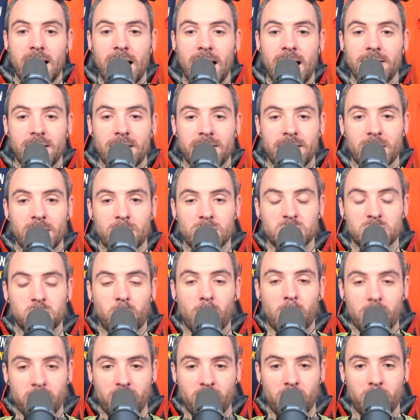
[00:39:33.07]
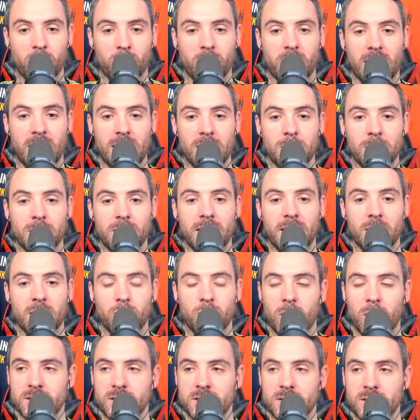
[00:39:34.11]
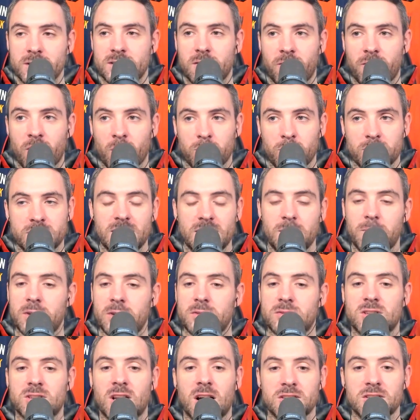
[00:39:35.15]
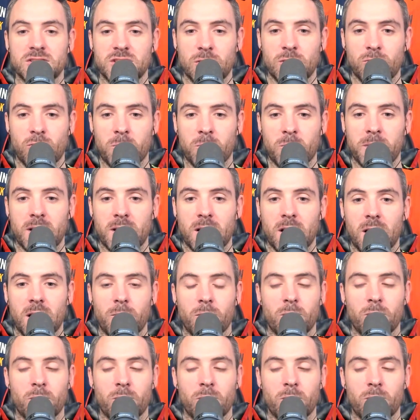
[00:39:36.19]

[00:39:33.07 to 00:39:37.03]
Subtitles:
and then there was one football game, and they had one football team, but it was largely a rugby club.